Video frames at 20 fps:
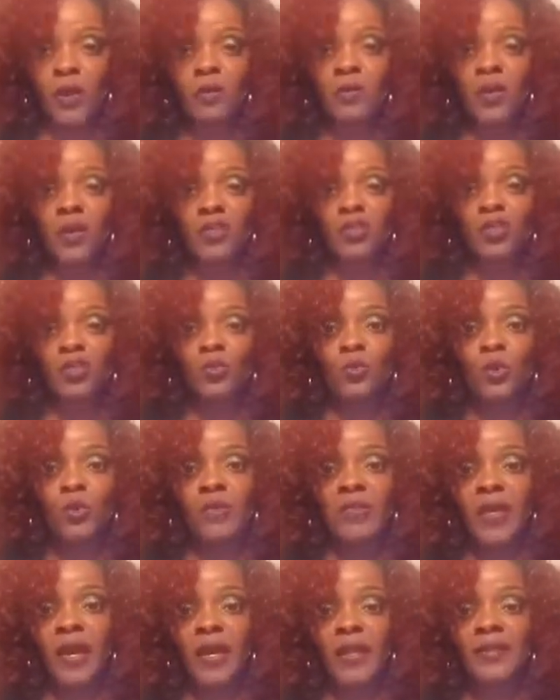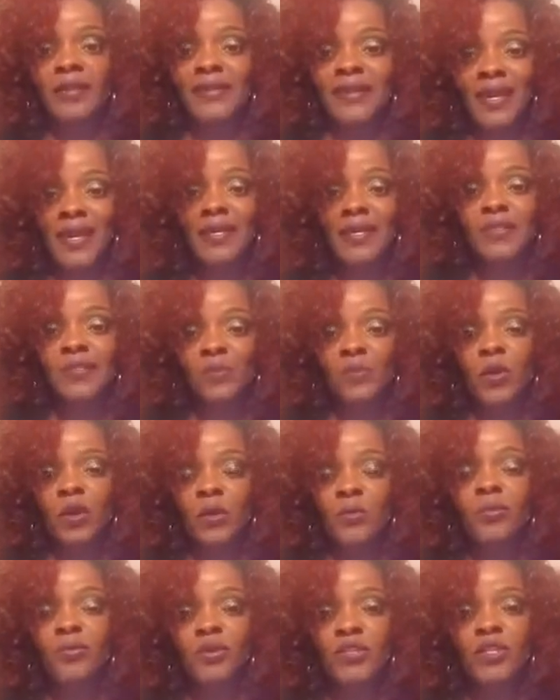to make sure that, yes, we
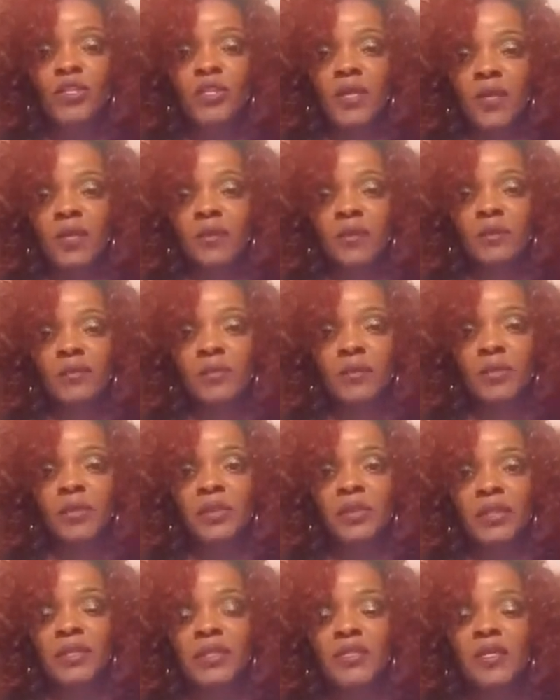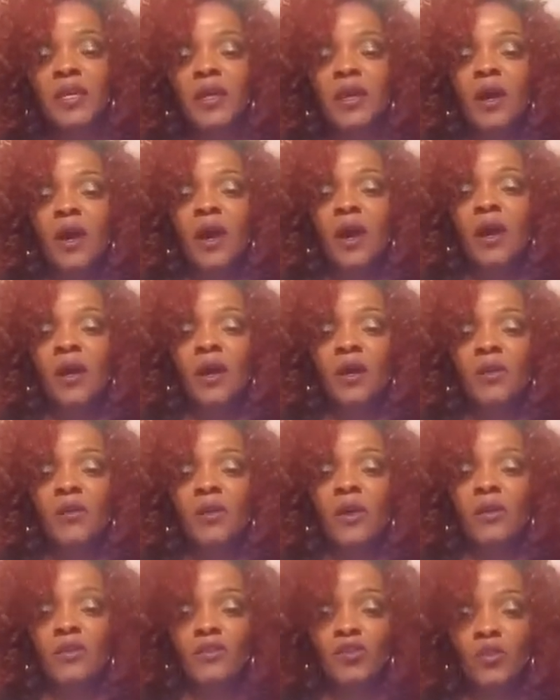appreciate that the police
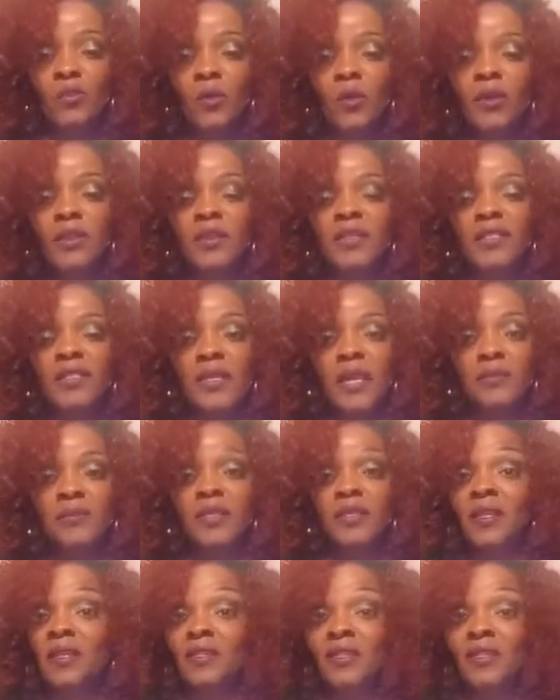are doing these types of things.